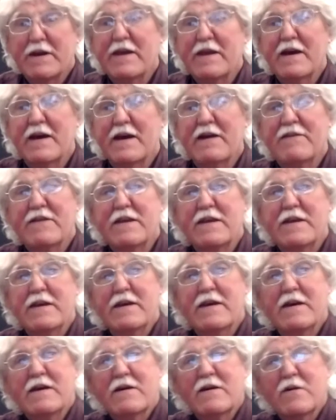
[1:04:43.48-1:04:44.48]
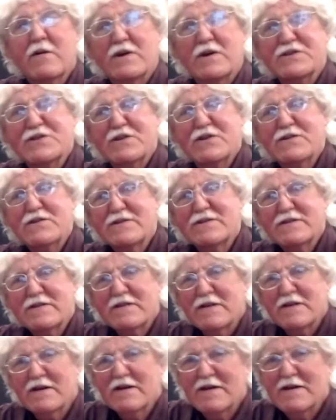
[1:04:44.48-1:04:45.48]
have any questions
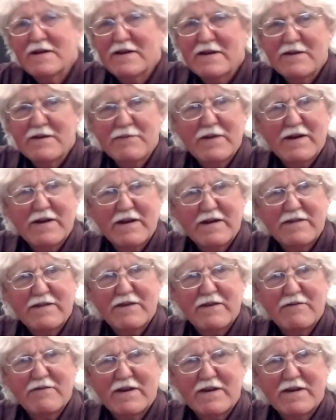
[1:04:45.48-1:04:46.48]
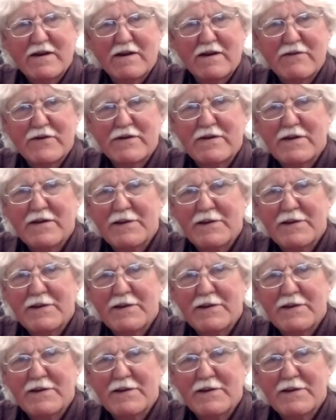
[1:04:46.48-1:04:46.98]
about anything we covered?